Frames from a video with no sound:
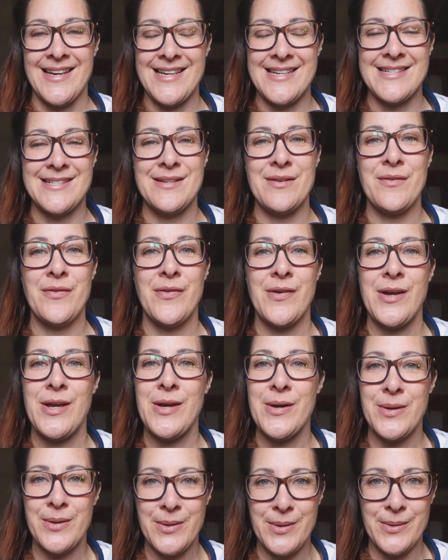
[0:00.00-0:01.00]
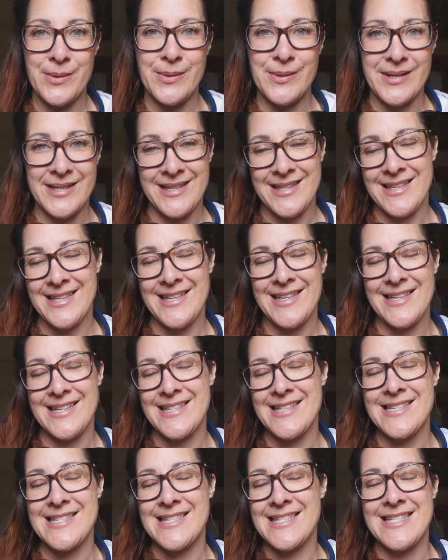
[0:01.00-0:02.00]
Is it for you?
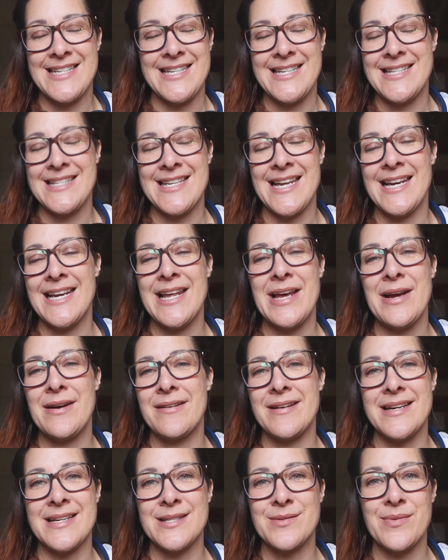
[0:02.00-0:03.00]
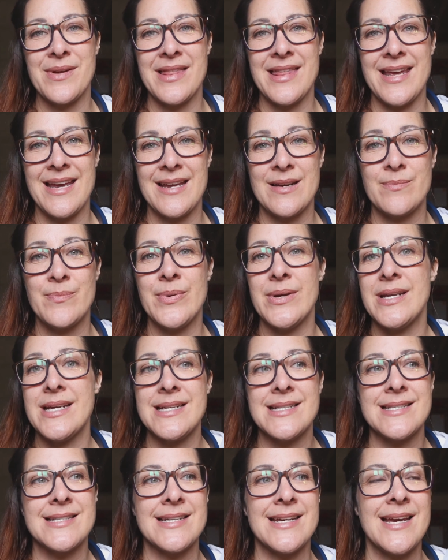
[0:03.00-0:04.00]
And she's hilarious with it. But
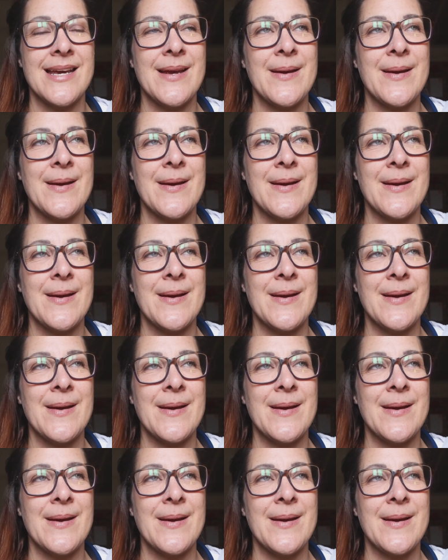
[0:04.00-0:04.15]
it's